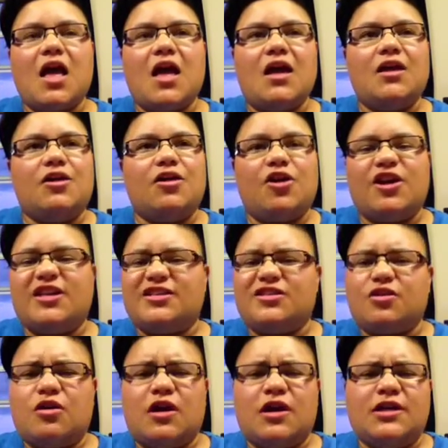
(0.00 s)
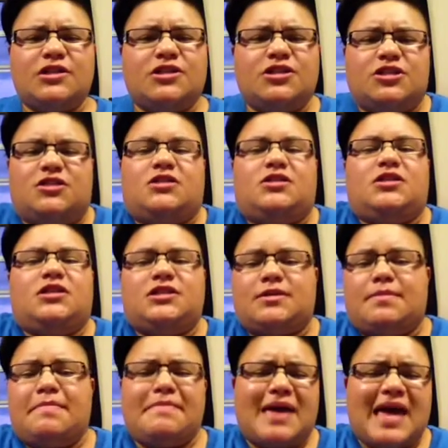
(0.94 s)
He's
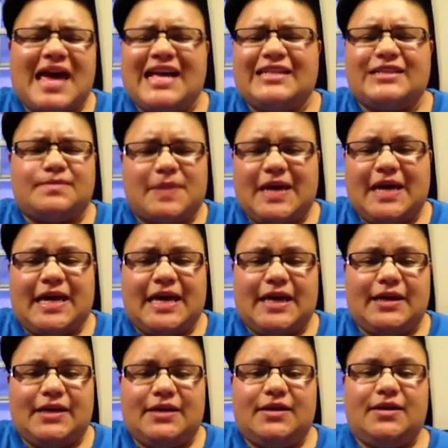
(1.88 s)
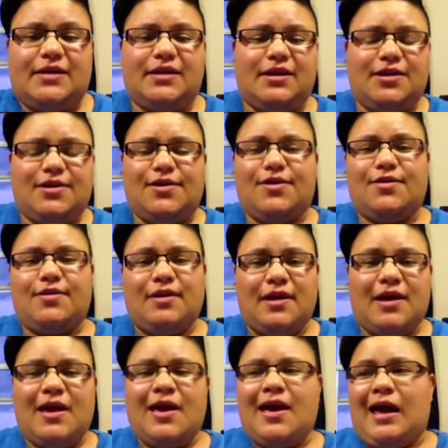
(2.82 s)
a man's man,
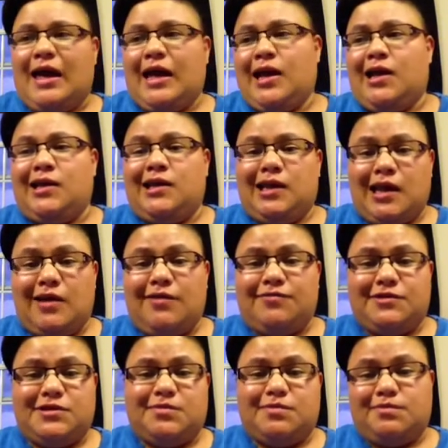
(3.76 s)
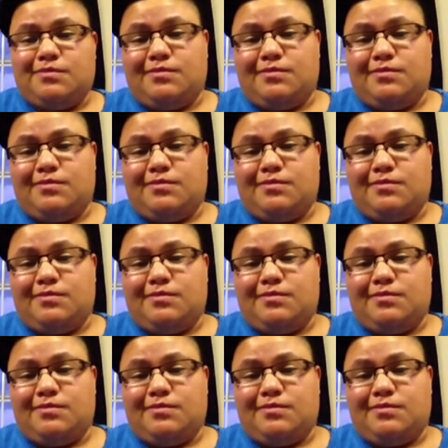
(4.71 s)
and I'd love to,